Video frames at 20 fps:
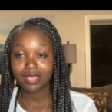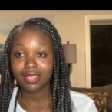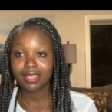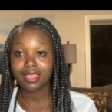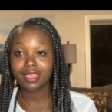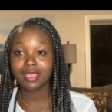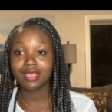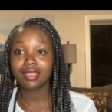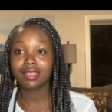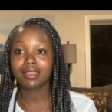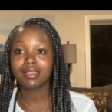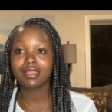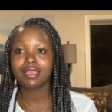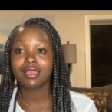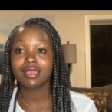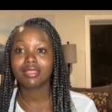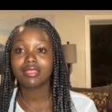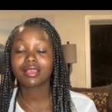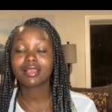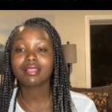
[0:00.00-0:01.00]
in
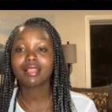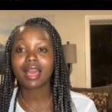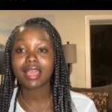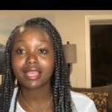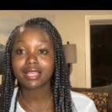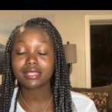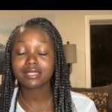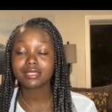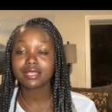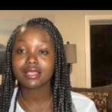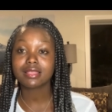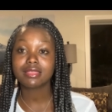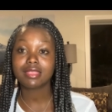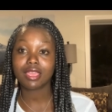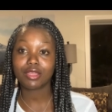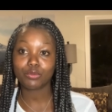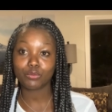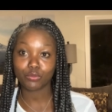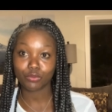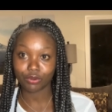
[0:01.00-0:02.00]
the client's
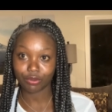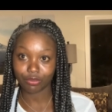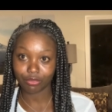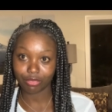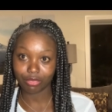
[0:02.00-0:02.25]
net worth.